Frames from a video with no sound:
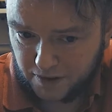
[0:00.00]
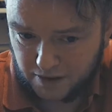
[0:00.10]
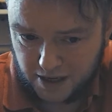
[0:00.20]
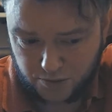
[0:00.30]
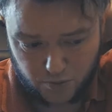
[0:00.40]

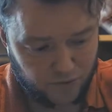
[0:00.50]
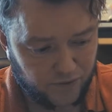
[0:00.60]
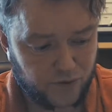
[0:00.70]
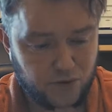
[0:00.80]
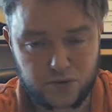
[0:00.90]
that's what
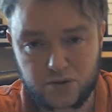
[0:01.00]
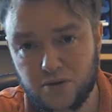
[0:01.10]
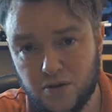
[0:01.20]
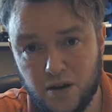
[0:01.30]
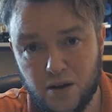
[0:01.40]

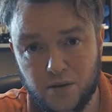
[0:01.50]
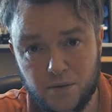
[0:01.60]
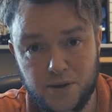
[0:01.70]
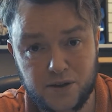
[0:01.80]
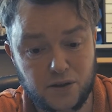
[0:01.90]
reviews are
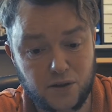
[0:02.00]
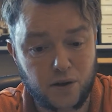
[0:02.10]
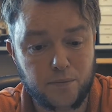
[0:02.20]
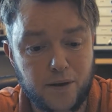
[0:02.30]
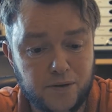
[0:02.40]
basically
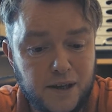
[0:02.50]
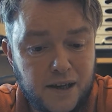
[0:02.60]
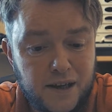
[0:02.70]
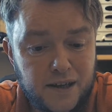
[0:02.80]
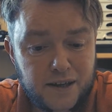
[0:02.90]
all about.
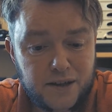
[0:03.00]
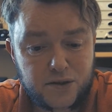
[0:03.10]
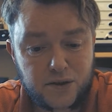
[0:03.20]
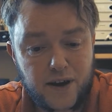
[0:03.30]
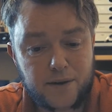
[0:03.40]

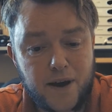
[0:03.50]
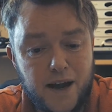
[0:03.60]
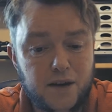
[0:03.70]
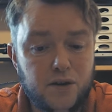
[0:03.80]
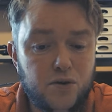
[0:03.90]
So I've had
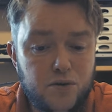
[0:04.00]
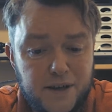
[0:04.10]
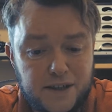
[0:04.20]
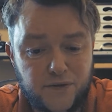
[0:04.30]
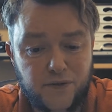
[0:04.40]
my
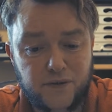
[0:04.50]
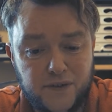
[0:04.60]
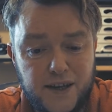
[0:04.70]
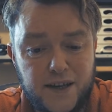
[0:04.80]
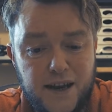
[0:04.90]
Lumix
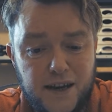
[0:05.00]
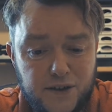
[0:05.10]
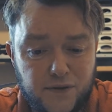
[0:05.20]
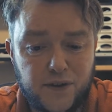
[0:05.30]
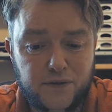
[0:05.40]

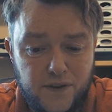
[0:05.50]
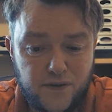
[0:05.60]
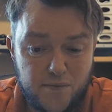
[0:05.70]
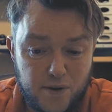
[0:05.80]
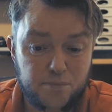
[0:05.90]
LX15
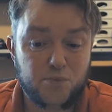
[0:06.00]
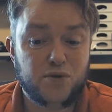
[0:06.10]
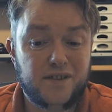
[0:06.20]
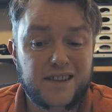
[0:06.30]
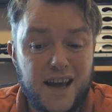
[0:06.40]
for about a
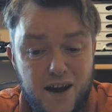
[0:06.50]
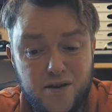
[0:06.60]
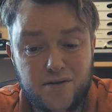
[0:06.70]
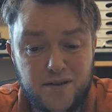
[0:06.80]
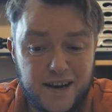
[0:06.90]
month
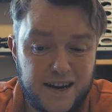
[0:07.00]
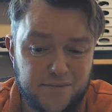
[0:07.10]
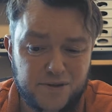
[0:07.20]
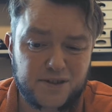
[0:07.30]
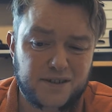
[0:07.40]
now, and
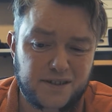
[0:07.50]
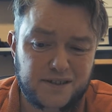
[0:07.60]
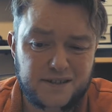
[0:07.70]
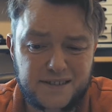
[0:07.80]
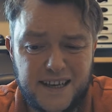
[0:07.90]
I'm
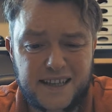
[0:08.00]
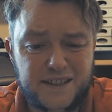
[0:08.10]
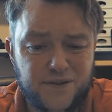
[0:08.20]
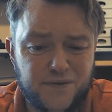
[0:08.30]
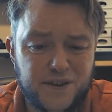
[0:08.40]
still yet
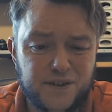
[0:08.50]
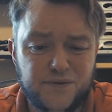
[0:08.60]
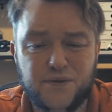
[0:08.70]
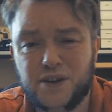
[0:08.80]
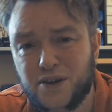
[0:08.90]
to feel
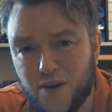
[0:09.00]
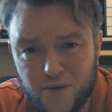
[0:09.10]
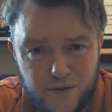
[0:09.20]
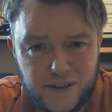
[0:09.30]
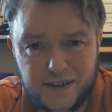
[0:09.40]
fully
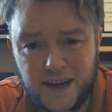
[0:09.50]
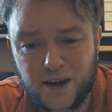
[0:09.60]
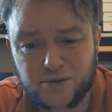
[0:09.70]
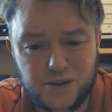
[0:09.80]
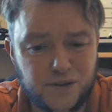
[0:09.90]
confident in
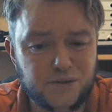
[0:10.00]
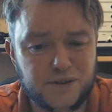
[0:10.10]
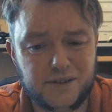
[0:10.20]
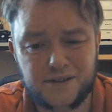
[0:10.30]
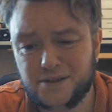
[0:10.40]
how to use
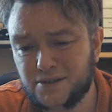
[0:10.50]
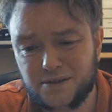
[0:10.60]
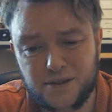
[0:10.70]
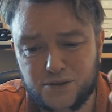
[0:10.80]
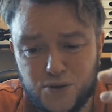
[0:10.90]
it.
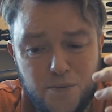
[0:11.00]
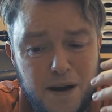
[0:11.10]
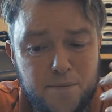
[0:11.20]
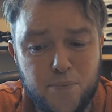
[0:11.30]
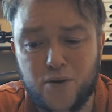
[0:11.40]
There's too
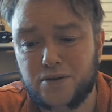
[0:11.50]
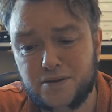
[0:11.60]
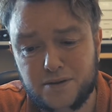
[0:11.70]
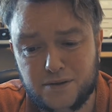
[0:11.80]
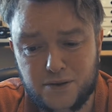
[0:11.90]
many
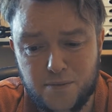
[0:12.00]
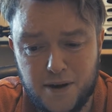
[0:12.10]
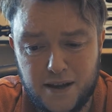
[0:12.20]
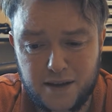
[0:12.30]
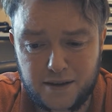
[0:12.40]
buttons, too
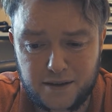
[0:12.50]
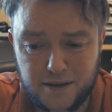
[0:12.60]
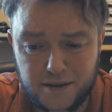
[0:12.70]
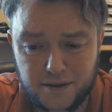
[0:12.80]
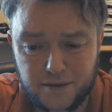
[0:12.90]
many
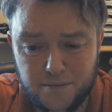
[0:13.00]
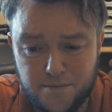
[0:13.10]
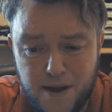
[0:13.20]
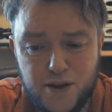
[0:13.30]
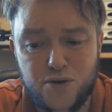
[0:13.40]

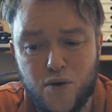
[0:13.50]
menu